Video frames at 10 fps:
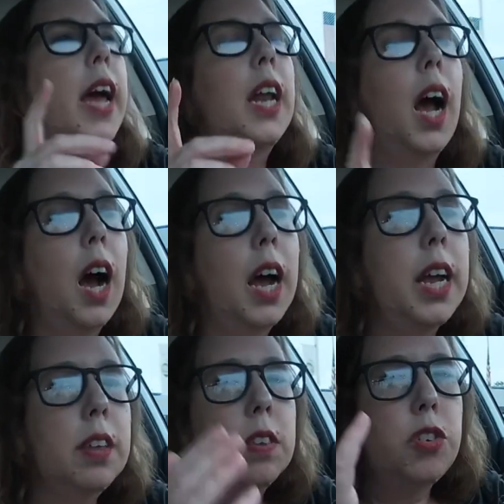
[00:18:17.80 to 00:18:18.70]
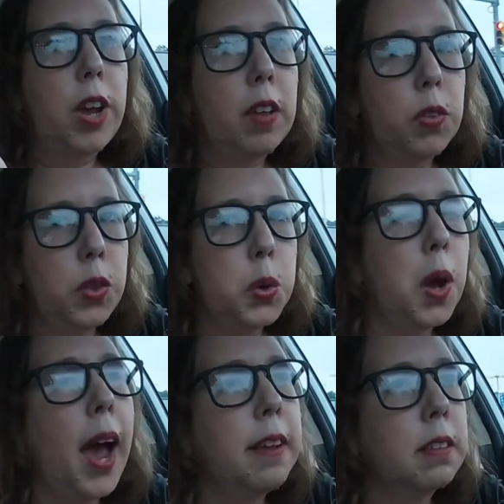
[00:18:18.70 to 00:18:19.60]
and I suggest
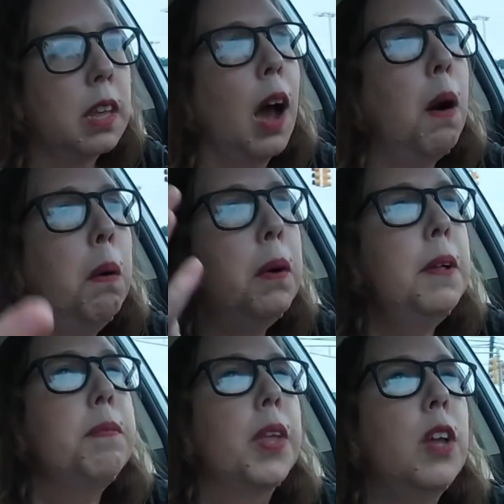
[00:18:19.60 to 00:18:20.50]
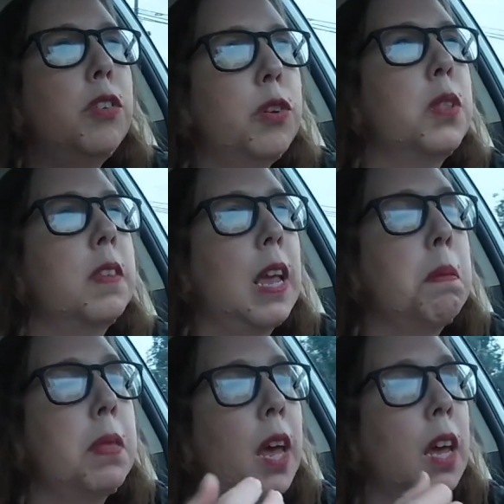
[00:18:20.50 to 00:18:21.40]
you guys go and do the
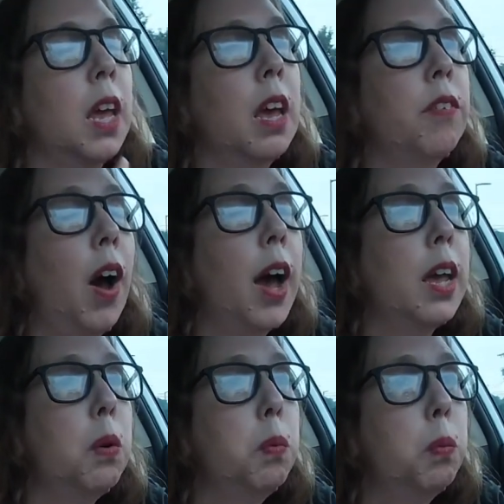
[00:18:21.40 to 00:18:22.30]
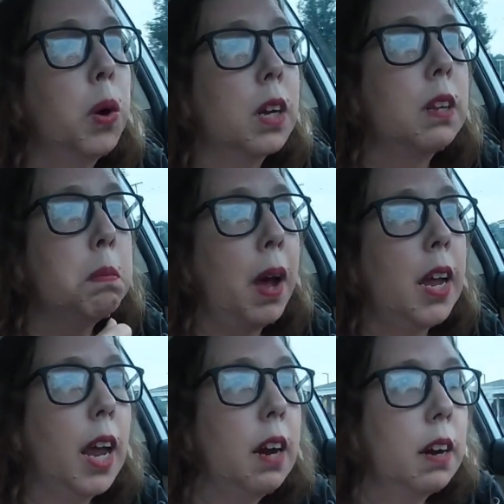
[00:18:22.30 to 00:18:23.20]
same thing. If I worked in
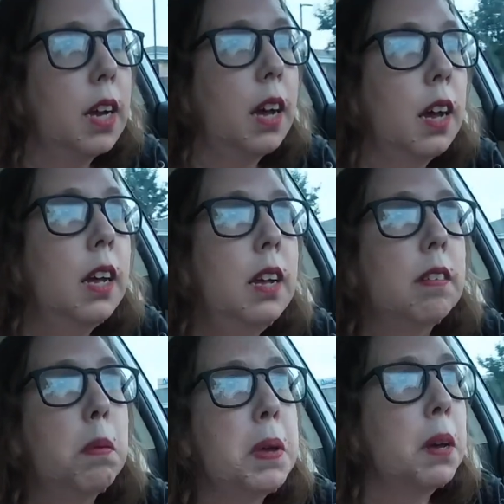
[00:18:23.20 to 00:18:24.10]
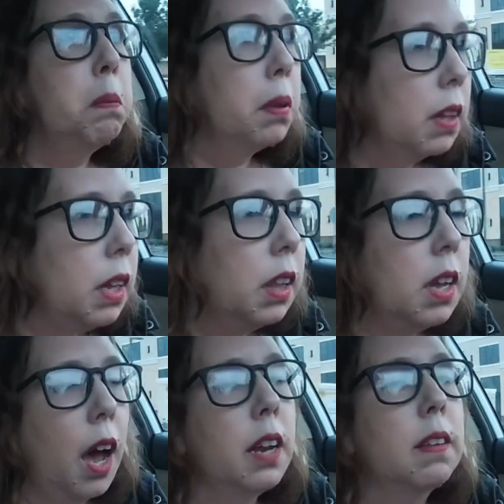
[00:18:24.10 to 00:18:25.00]
my area, to be
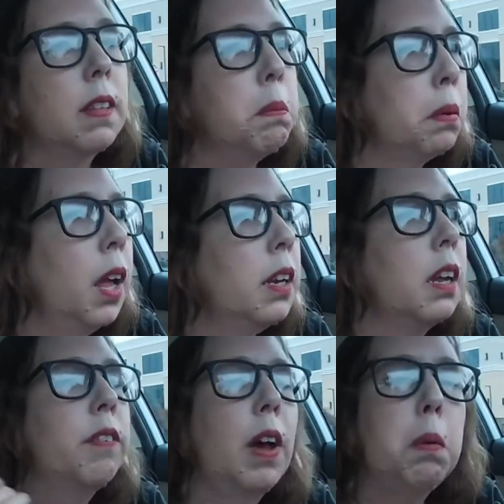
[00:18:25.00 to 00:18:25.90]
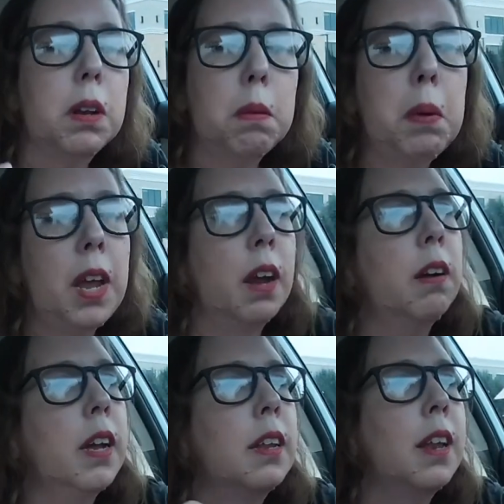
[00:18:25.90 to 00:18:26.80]
completely honest and blunt, if I worked in my area